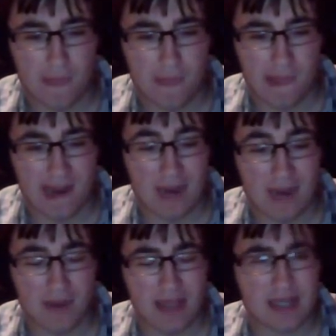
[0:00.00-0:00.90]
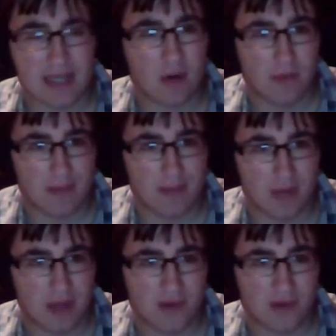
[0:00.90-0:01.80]
And I realize I don't make
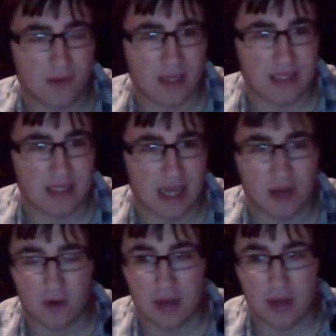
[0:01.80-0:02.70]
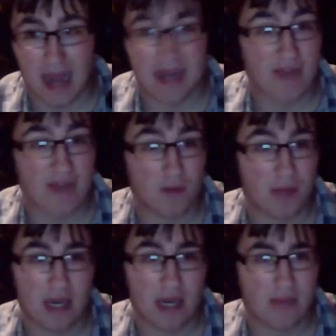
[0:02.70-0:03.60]
money through this. I don't. I never
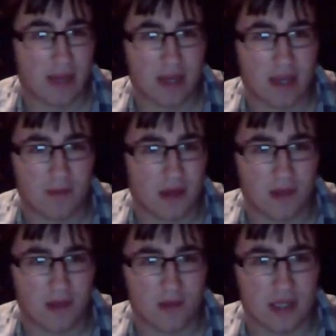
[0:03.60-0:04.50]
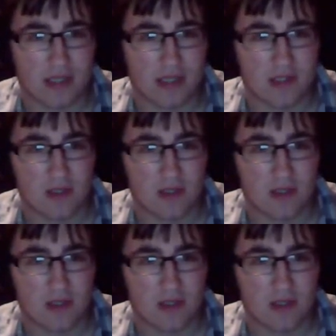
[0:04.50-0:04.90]
plan on making money through this.